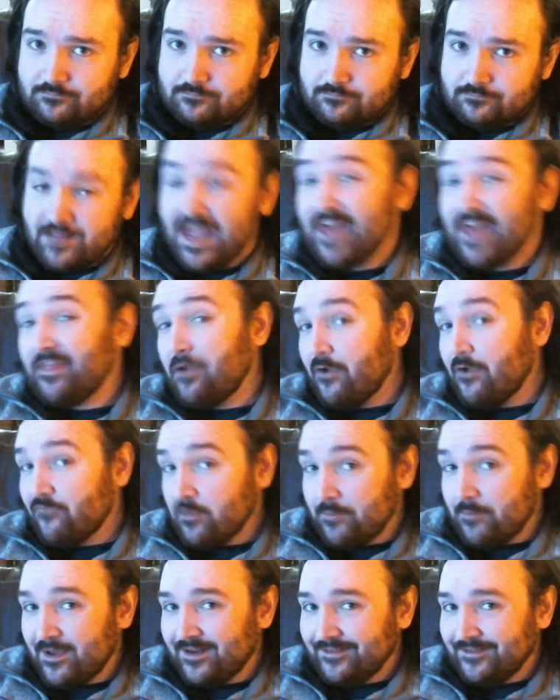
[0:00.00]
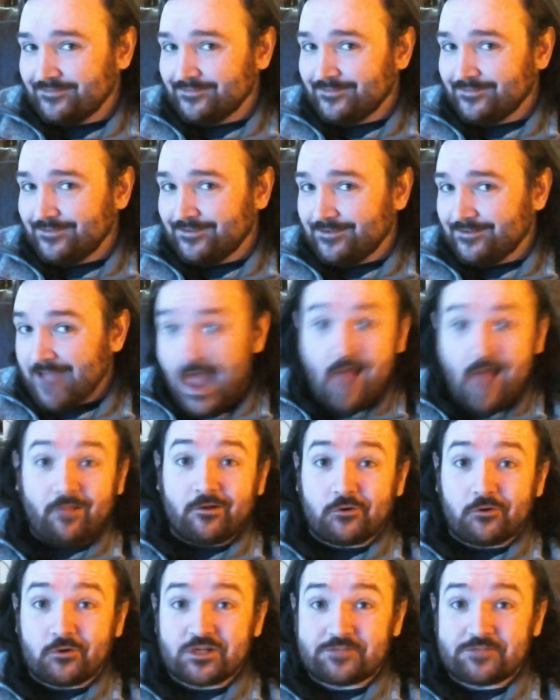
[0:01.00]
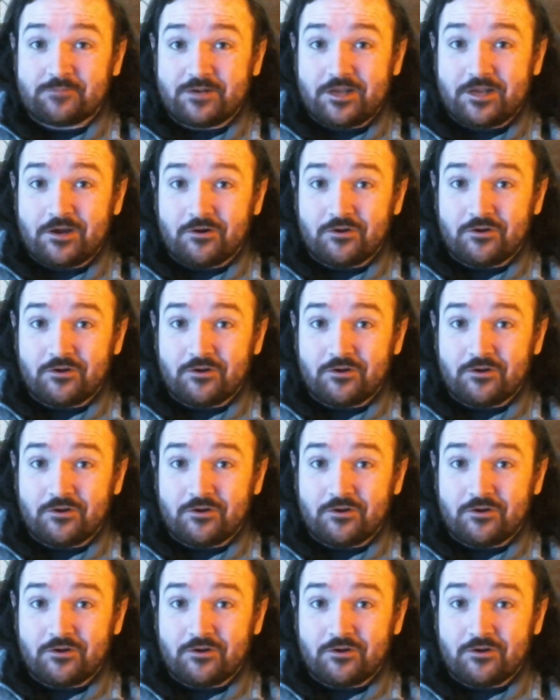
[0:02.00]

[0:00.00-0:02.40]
Hey there, everybody. Alec Chrisman here,